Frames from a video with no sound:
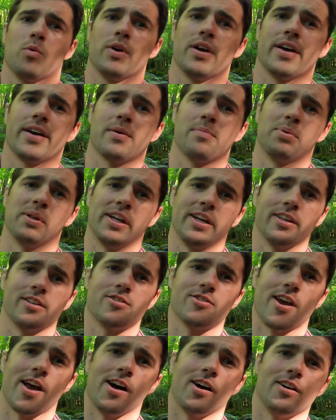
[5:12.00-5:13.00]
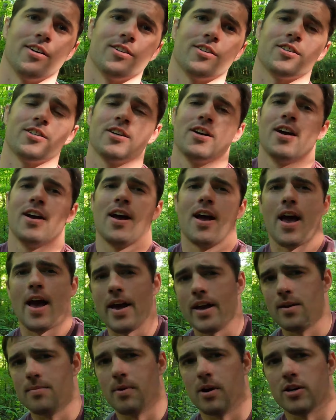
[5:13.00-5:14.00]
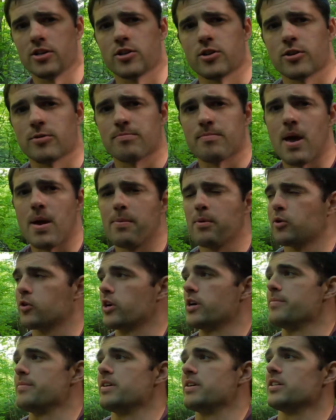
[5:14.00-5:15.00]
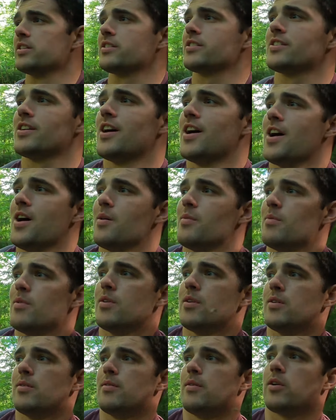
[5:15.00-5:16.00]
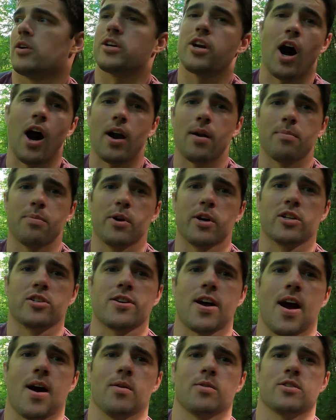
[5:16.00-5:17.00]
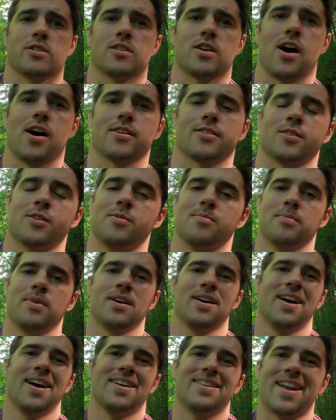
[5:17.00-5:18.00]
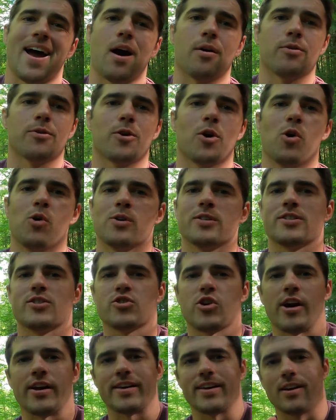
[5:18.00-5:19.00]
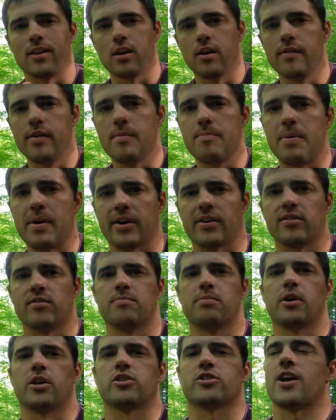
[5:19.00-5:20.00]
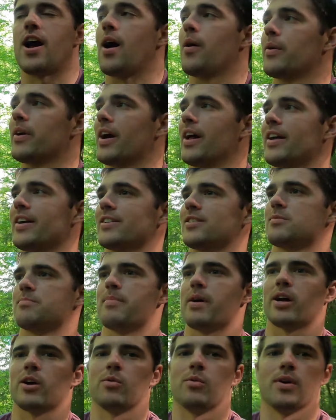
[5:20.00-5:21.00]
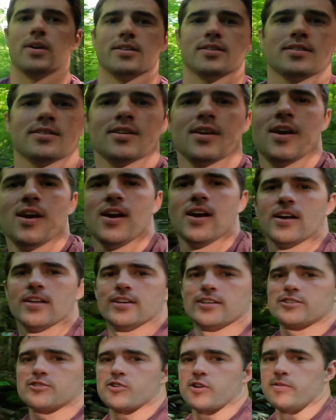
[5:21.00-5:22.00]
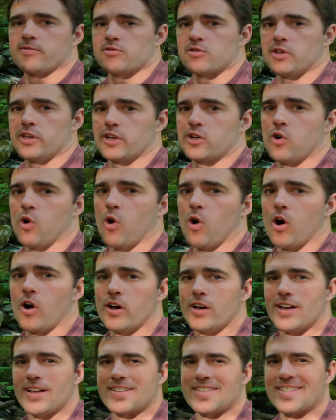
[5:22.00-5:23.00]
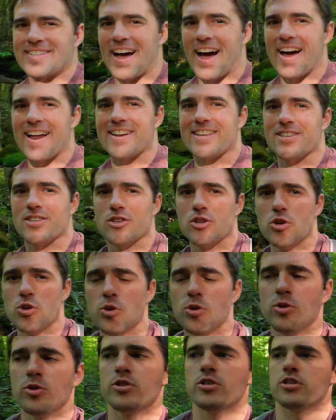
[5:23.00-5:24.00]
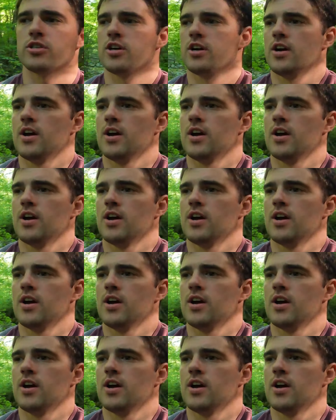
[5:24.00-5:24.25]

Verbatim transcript: We completed the challenge, ate a bunch of maple creemees, caught a brook trout, which is awesome. Now the goal is to try to get a little bit bigger brook trout. We gotta get some bigger ones. This stream is really cool. It's not huge,